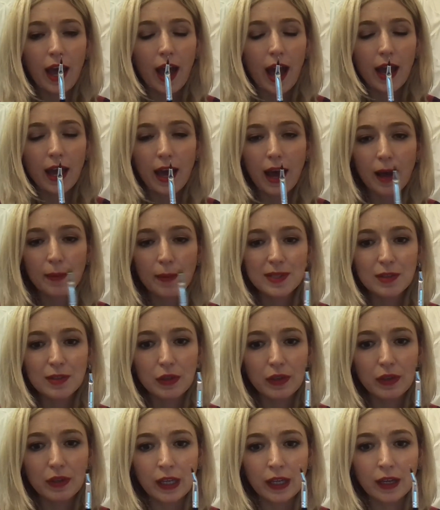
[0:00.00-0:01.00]
I
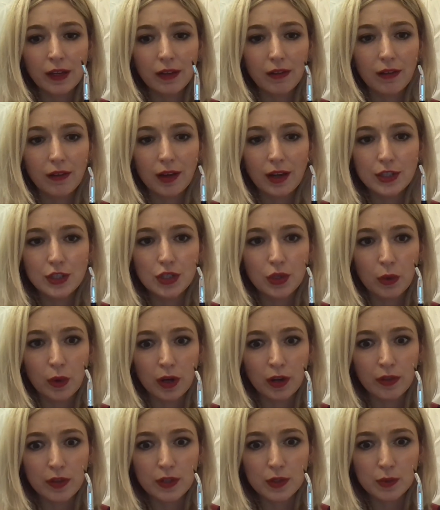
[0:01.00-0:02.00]
absolutely
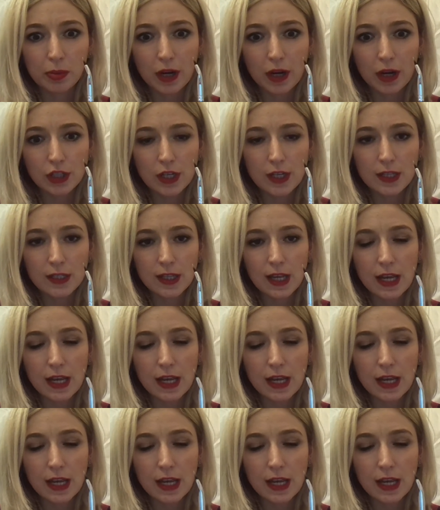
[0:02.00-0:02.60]
adore these brushes.